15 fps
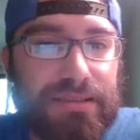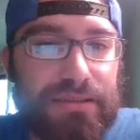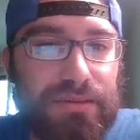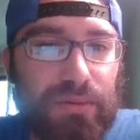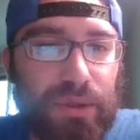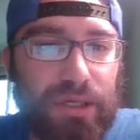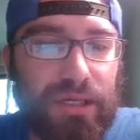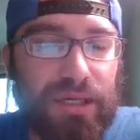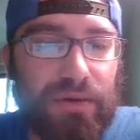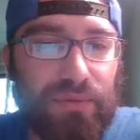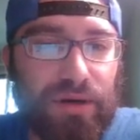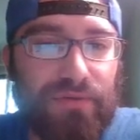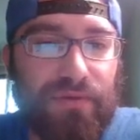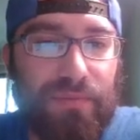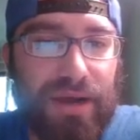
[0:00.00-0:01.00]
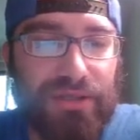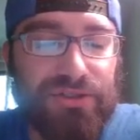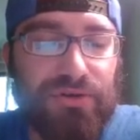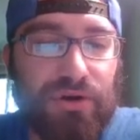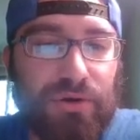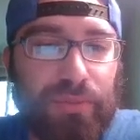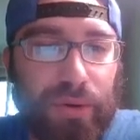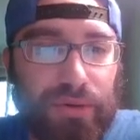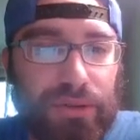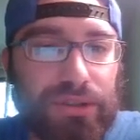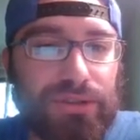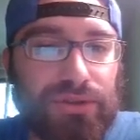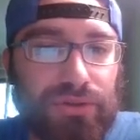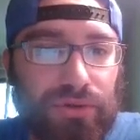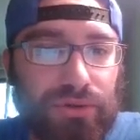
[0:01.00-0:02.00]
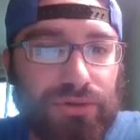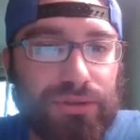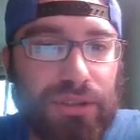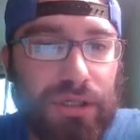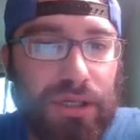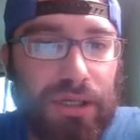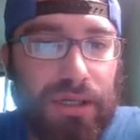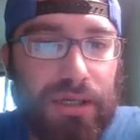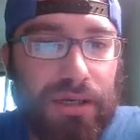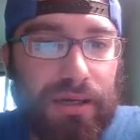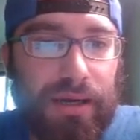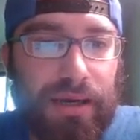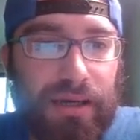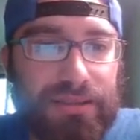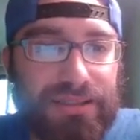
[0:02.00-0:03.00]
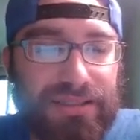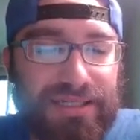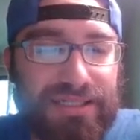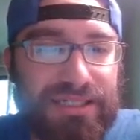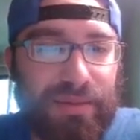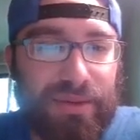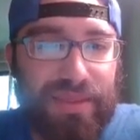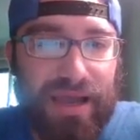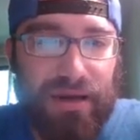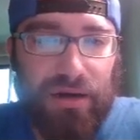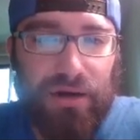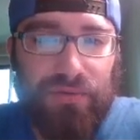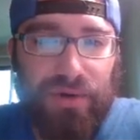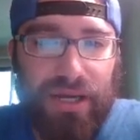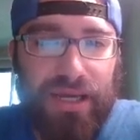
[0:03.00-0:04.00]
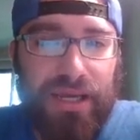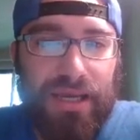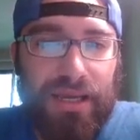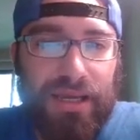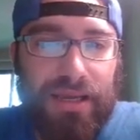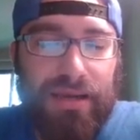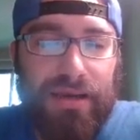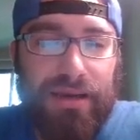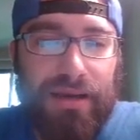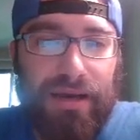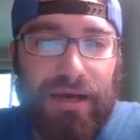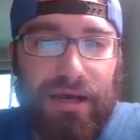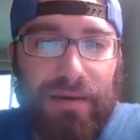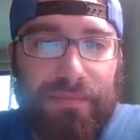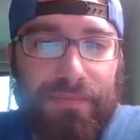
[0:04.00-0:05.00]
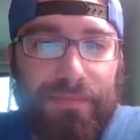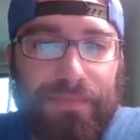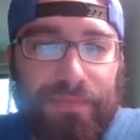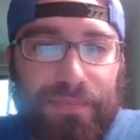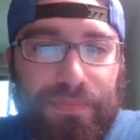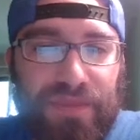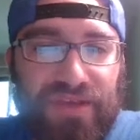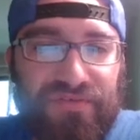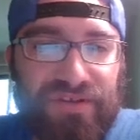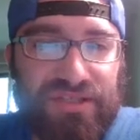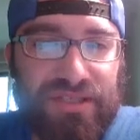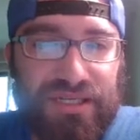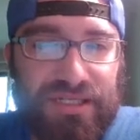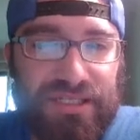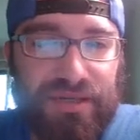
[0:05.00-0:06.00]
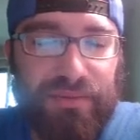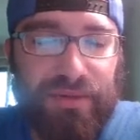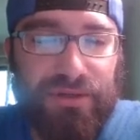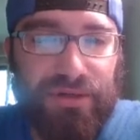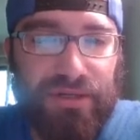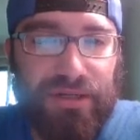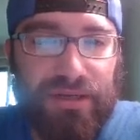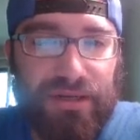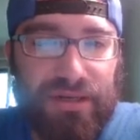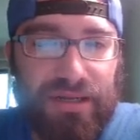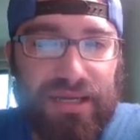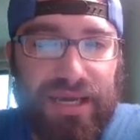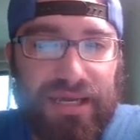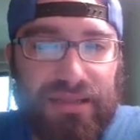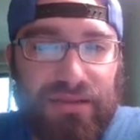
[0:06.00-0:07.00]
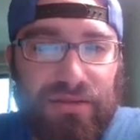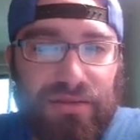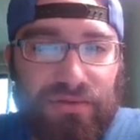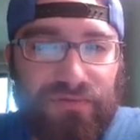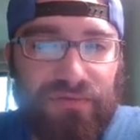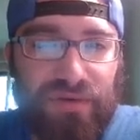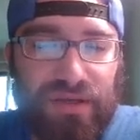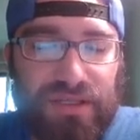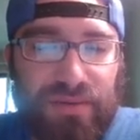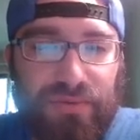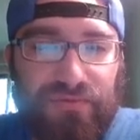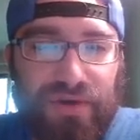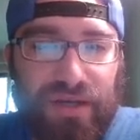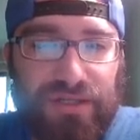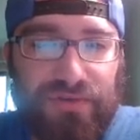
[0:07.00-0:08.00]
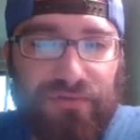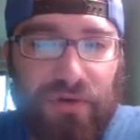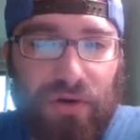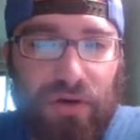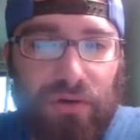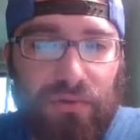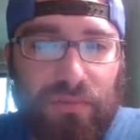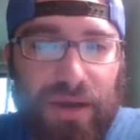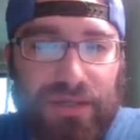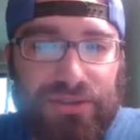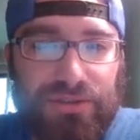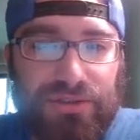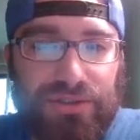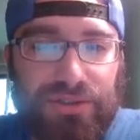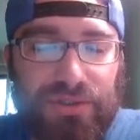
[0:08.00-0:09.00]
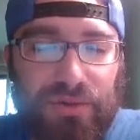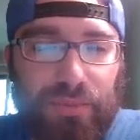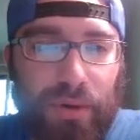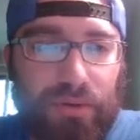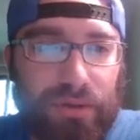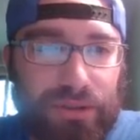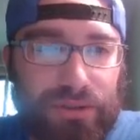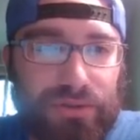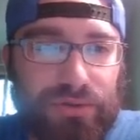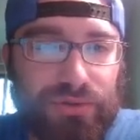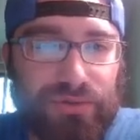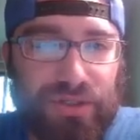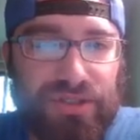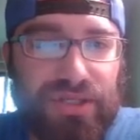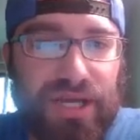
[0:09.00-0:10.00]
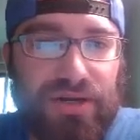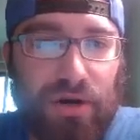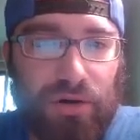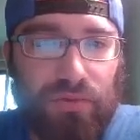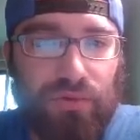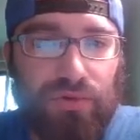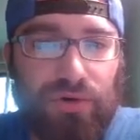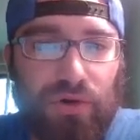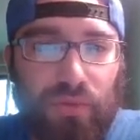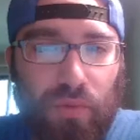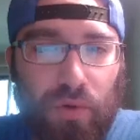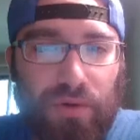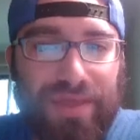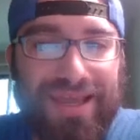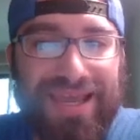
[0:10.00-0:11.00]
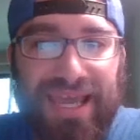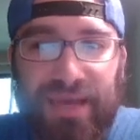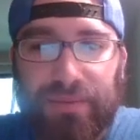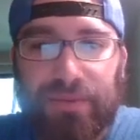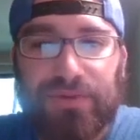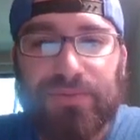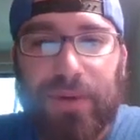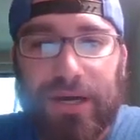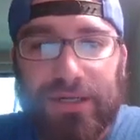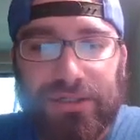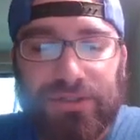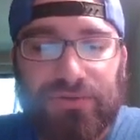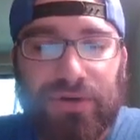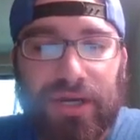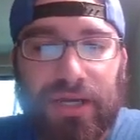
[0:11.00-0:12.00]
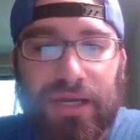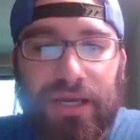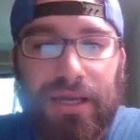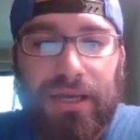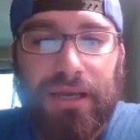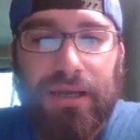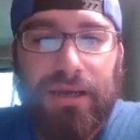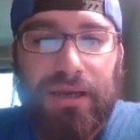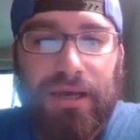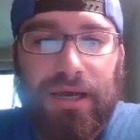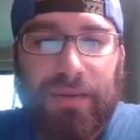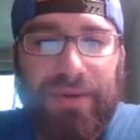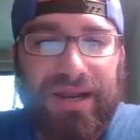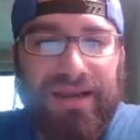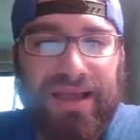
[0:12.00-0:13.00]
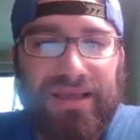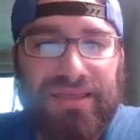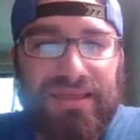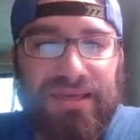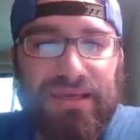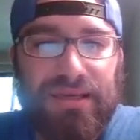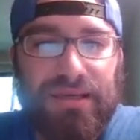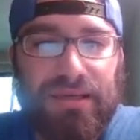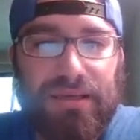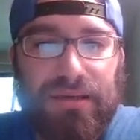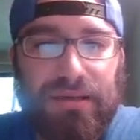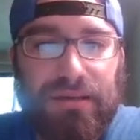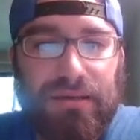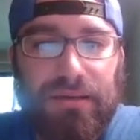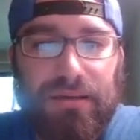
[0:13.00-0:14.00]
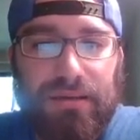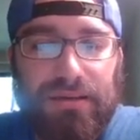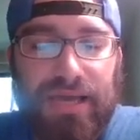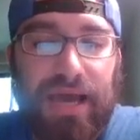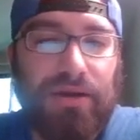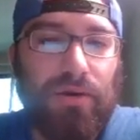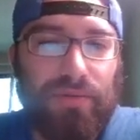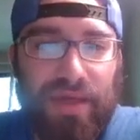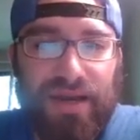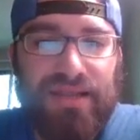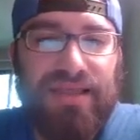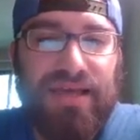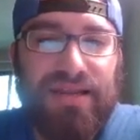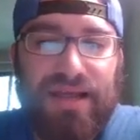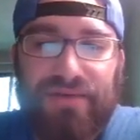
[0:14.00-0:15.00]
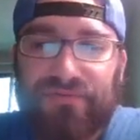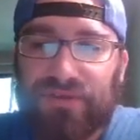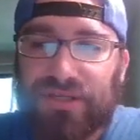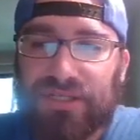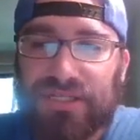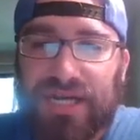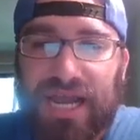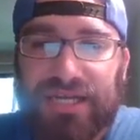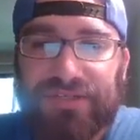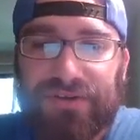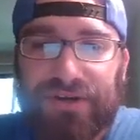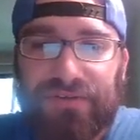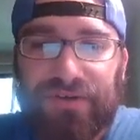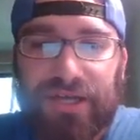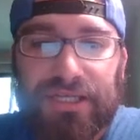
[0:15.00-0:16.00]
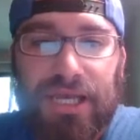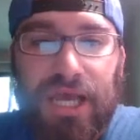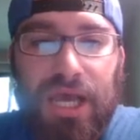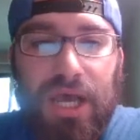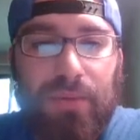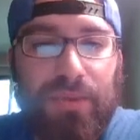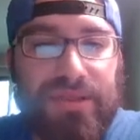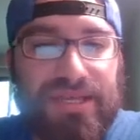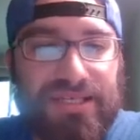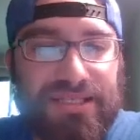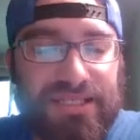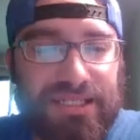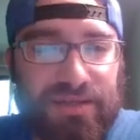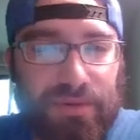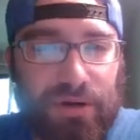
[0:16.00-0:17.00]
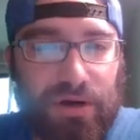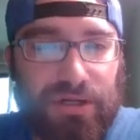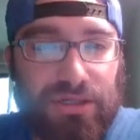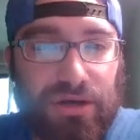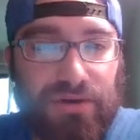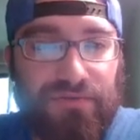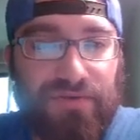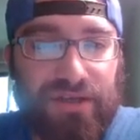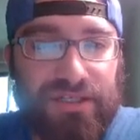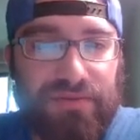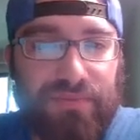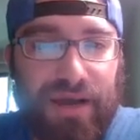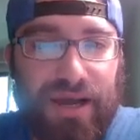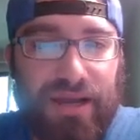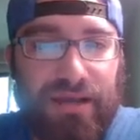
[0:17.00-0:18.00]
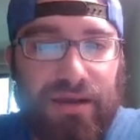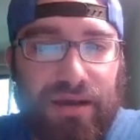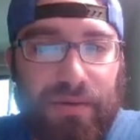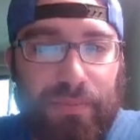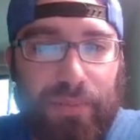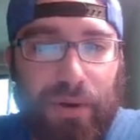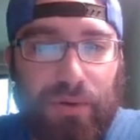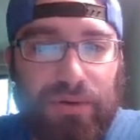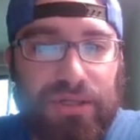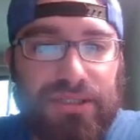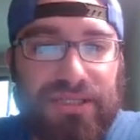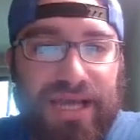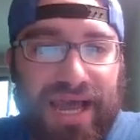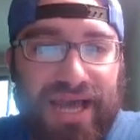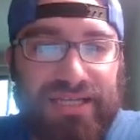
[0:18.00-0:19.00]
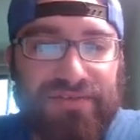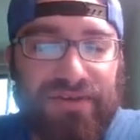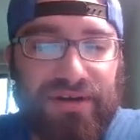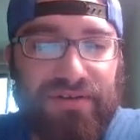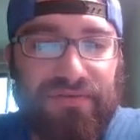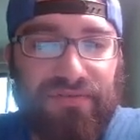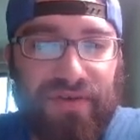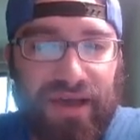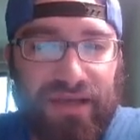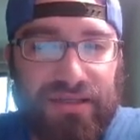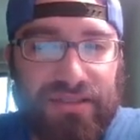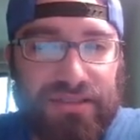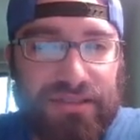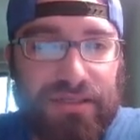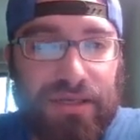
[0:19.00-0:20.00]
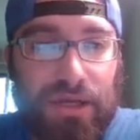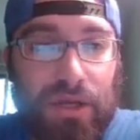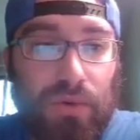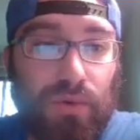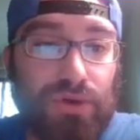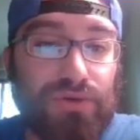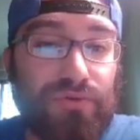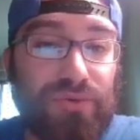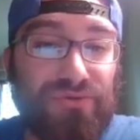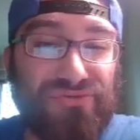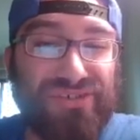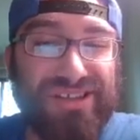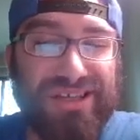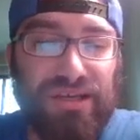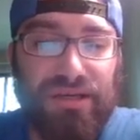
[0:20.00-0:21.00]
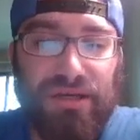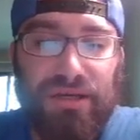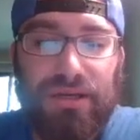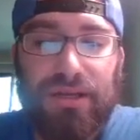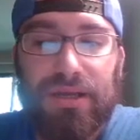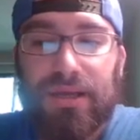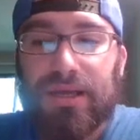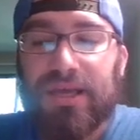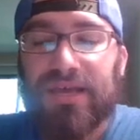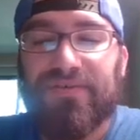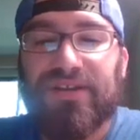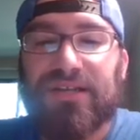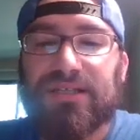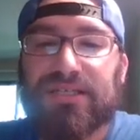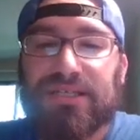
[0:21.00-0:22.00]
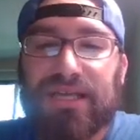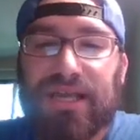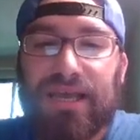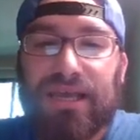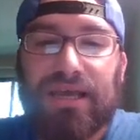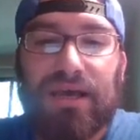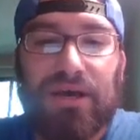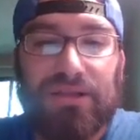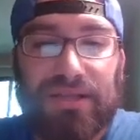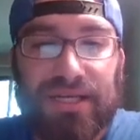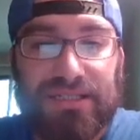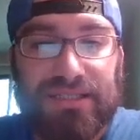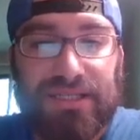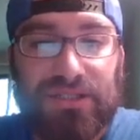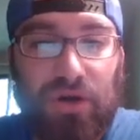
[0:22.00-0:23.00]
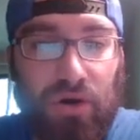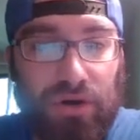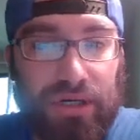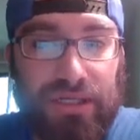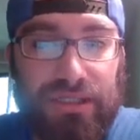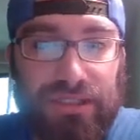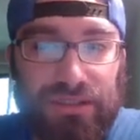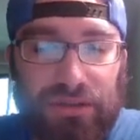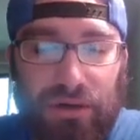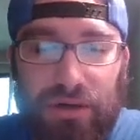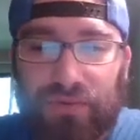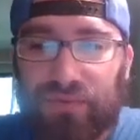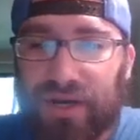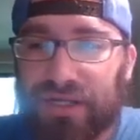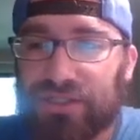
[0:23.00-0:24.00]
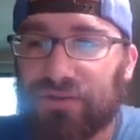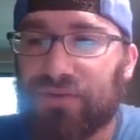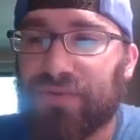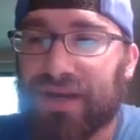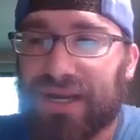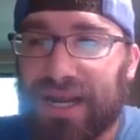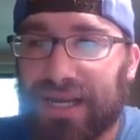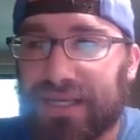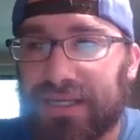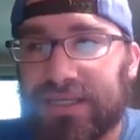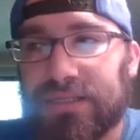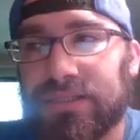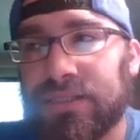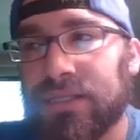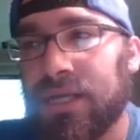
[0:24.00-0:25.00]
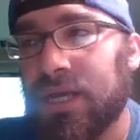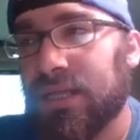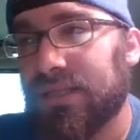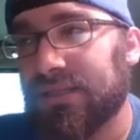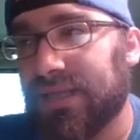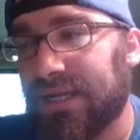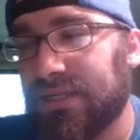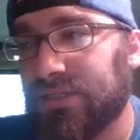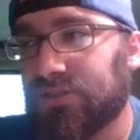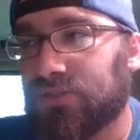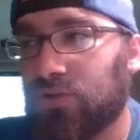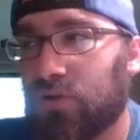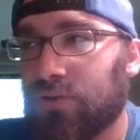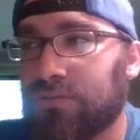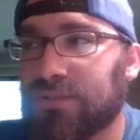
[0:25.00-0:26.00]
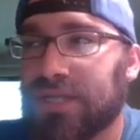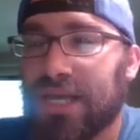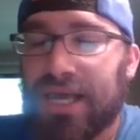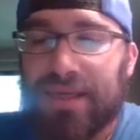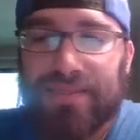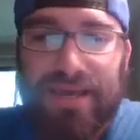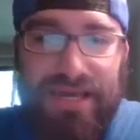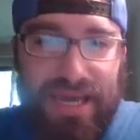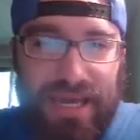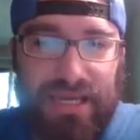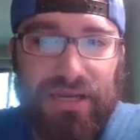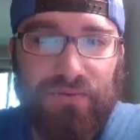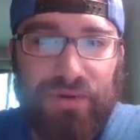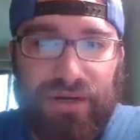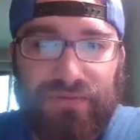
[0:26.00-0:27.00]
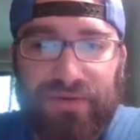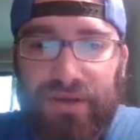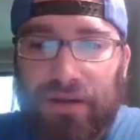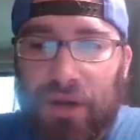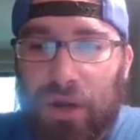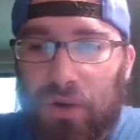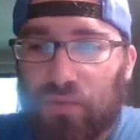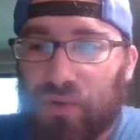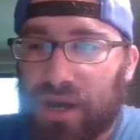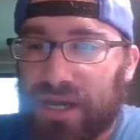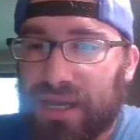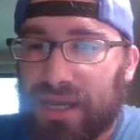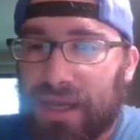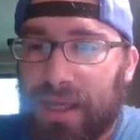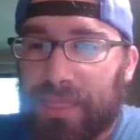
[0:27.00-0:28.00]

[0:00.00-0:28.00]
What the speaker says: We can get rid of a monster our opponent controls to link summon that card, right? If it's link summon, you can negate the face-up effects of all monsters opponent controls, right? It's that Dark Ruler no more that can be responded to, right? But I think, that definitely is an activated effect. But this link summon card is unaffected by opponent's activated effects, which would have been really good if it didn't say unless they target this card, right? So the Raigekis, the Lightning Storms, they can't get rid of it, right?